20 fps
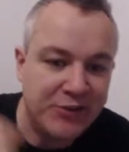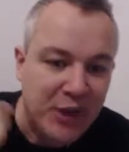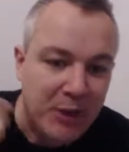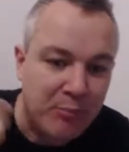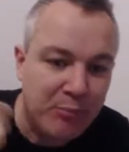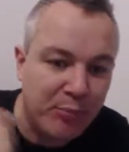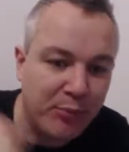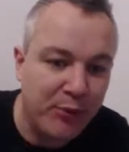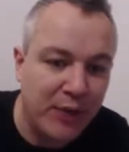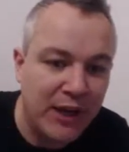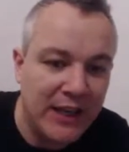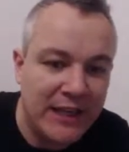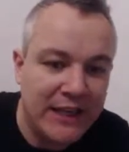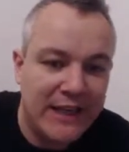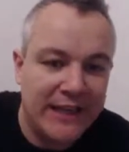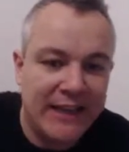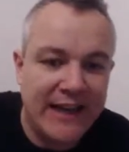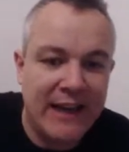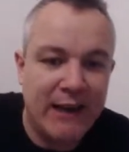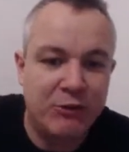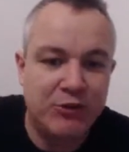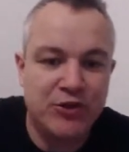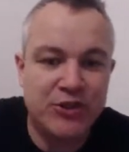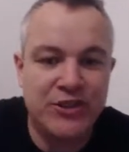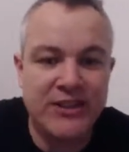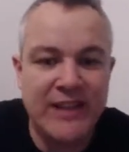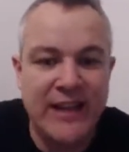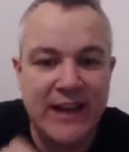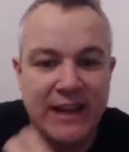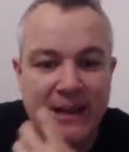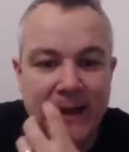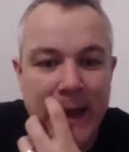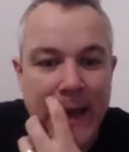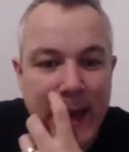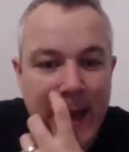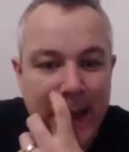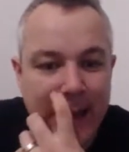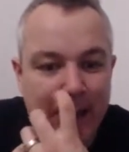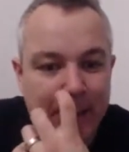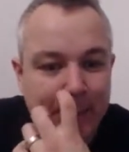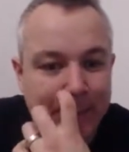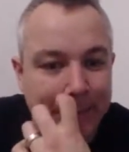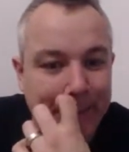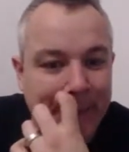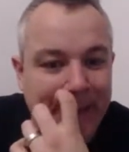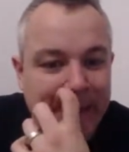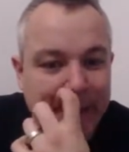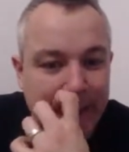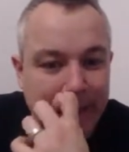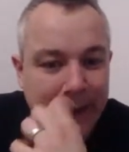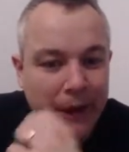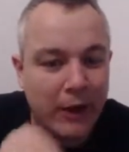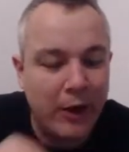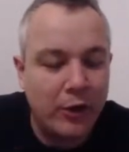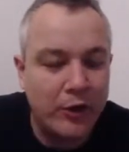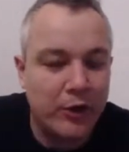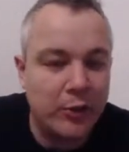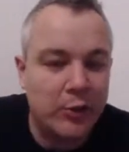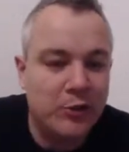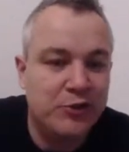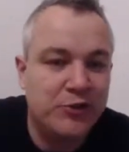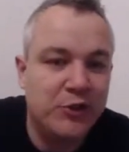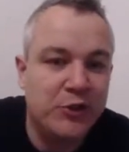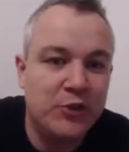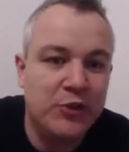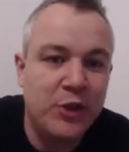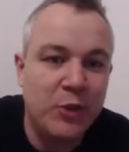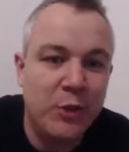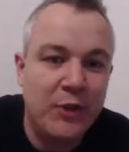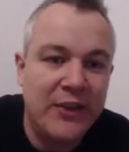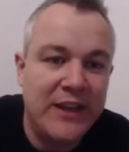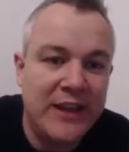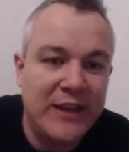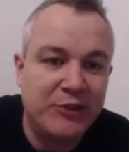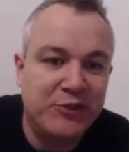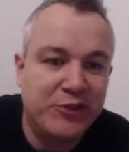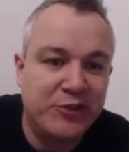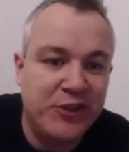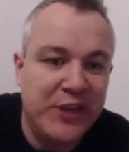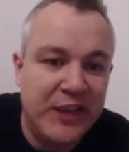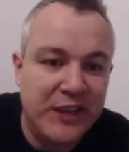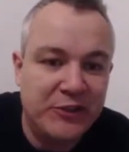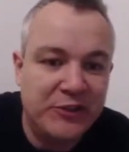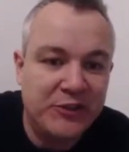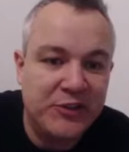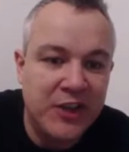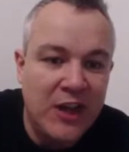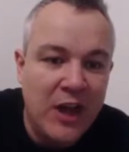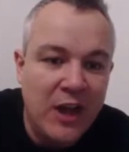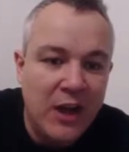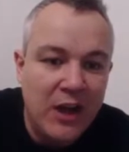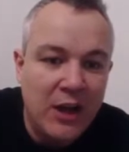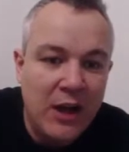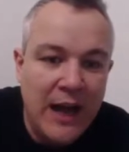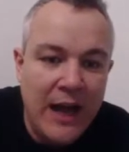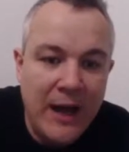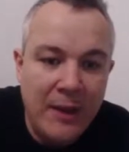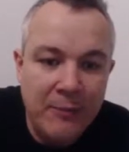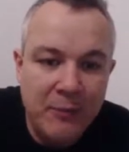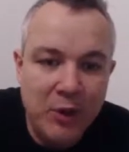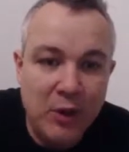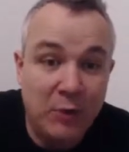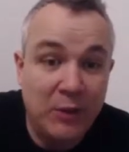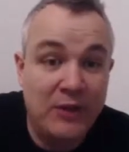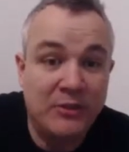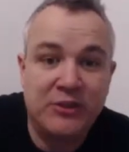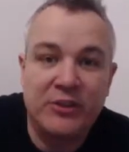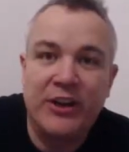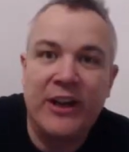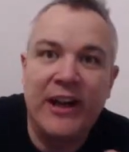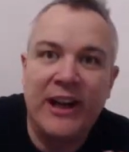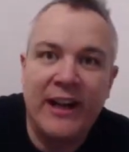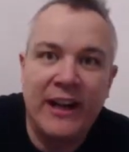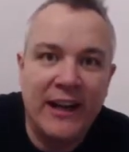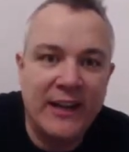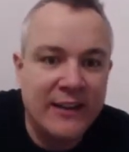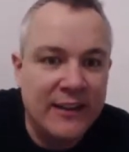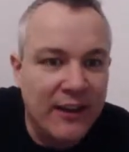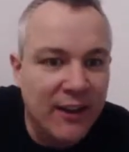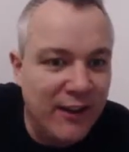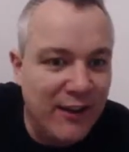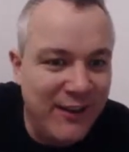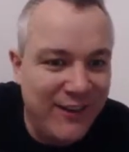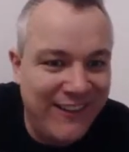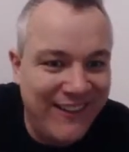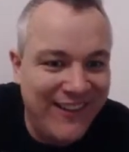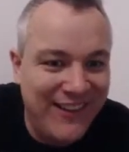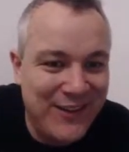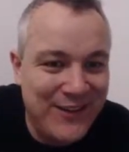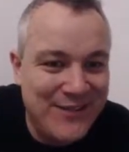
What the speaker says: It's a brilliant counter-attack, and Emiliano Azuna with the assist. Oh, that's a great highlight.